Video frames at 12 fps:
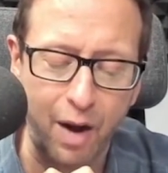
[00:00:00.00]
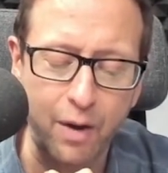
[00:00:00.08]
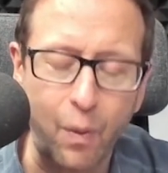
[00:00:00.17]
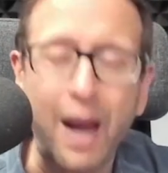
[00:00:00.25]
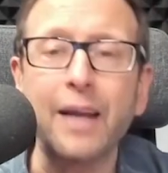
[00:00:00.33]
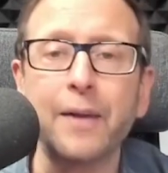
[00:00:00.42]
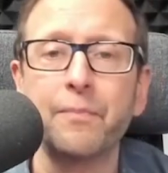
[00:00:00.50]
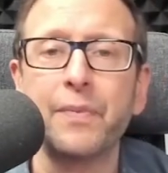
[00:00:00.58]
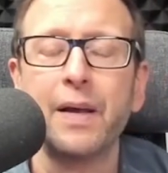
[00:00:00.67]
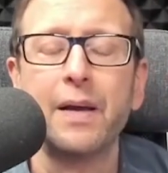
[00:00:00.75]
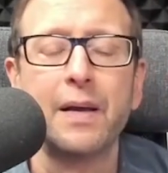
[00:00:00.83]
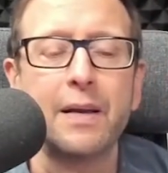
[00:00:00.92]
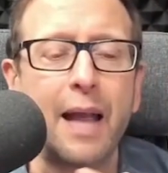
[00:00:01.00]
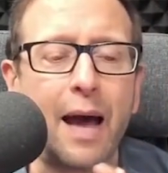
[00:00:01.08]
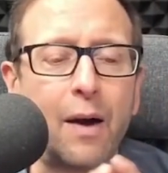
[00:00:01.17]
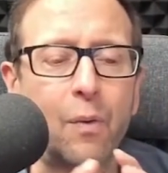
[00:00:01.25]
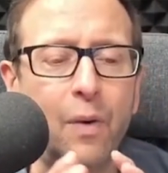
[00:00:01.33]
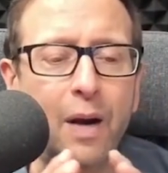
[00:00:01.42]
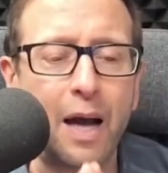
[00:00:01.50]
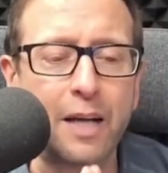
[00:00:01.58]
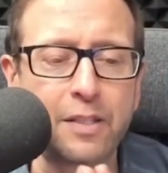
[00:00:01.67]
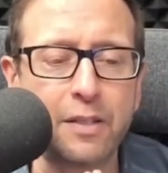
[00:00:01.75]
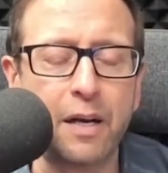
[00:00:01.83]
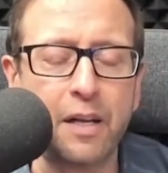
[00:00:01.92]
right away. Now, when
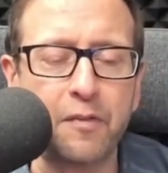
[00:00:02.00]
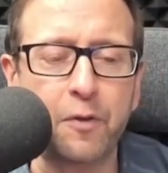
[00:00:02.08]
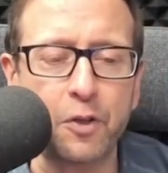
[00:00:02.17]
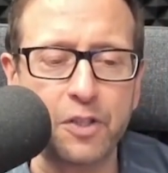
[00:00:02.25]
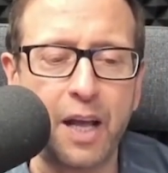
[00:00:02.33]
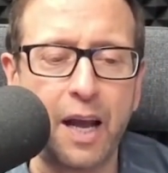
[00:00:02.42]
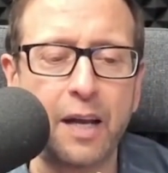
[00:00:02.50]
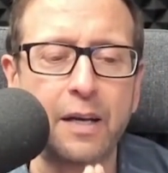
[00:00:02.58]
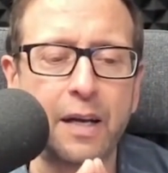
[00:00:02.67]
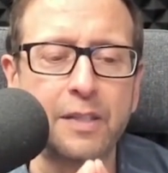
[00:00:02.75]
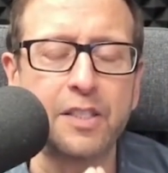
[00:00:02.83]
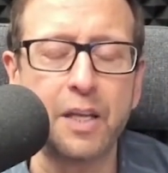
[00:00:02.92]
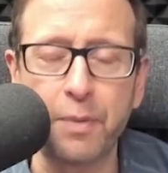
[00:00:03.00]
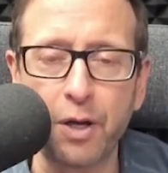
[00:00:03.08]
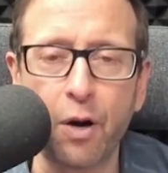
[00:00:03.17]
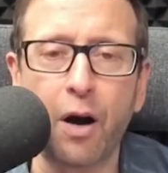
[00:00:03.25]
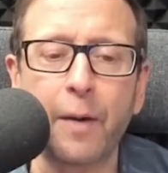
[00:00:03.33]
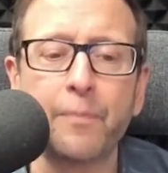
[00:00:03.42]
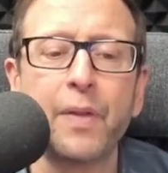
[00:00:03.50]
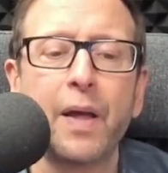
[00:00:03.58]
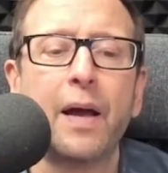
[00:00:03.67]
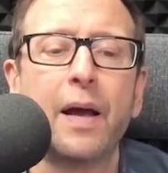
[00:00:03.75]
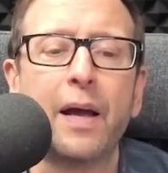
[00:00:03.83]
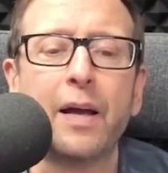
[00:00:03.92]
I studied first aid and CPR,
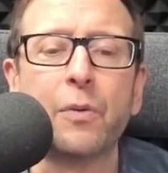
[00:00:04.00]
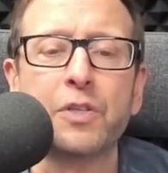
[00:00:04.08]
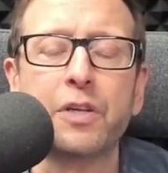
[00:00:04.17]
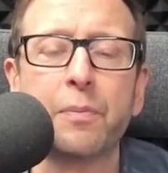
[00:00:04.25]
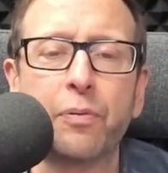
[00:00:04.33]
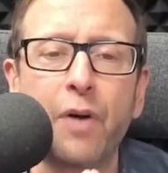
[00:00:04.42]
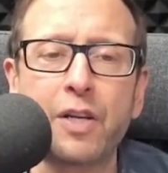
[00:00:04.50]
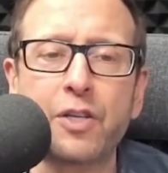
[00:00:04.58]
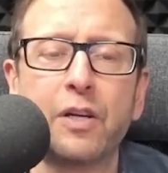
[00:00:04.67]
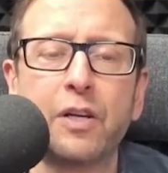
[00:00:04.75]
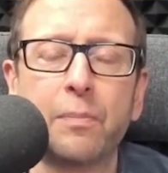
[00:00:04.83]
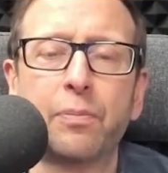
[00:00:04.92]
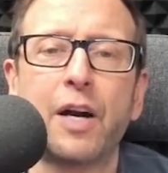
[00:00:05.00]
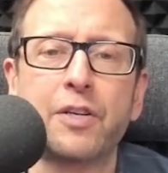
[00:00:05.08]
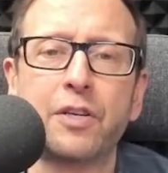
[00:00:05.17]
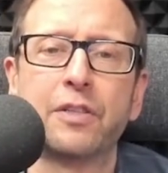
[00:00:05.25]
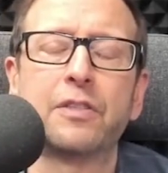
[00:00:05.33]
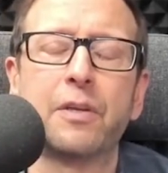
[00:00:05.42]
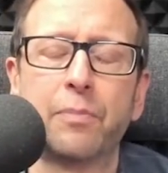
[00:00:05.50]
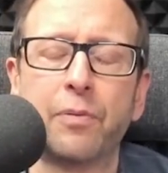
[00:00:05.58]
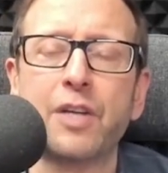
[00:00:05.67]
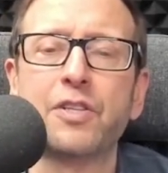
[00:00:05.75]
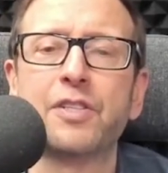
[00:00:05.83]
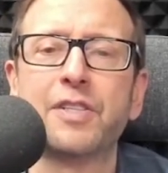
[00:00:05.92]
it was compression, compressions,
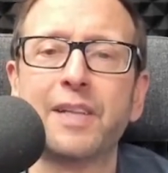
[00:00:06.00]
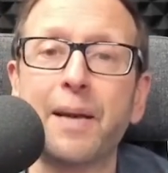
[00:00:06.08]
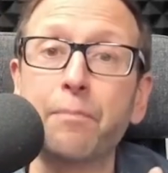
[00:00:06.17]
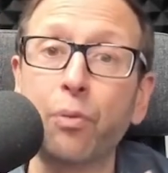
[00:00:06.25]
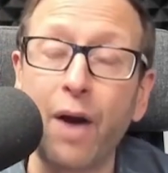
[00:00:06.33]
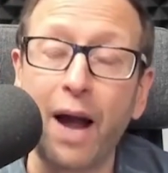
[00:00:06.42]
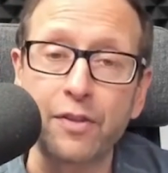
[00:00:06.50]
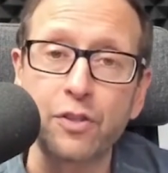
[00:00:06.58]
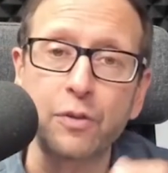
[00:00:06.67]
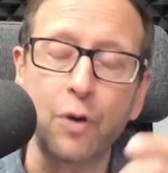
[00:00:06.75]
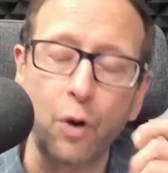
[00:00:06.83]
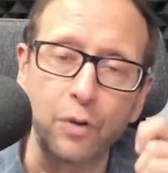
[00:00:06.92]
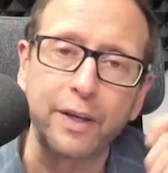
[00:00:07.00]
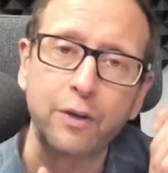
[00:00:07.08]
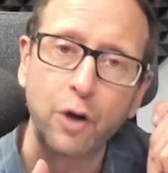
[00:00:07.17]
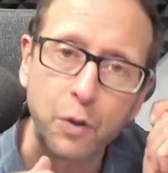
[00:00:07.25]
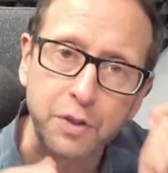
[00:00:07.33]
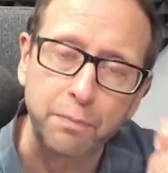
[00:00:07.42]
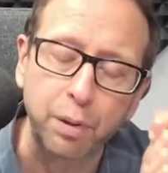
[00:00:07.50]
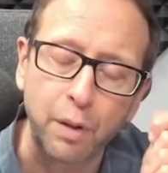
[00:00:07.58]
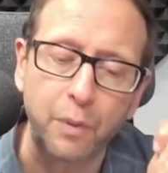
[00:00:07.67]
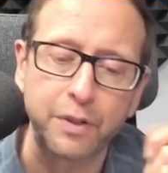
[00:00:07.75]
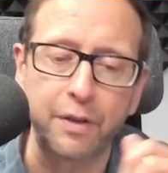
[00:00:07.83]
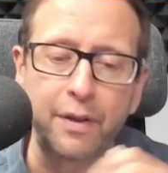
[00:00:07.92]
compressions, and then breaths. You'd hold their nose and
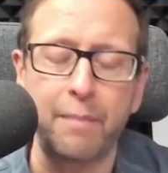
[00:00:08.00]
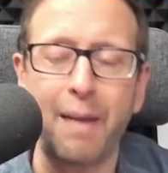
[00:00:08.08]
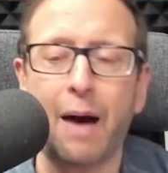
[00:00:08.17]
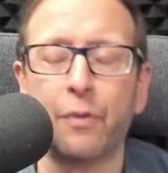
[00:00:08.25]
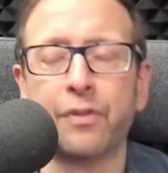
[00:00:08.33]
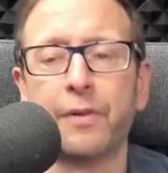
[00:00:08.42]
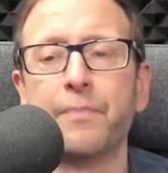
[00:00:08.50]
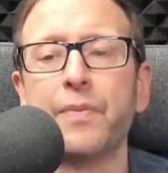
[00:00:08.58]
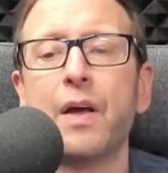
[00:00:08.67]
blow into their mouth.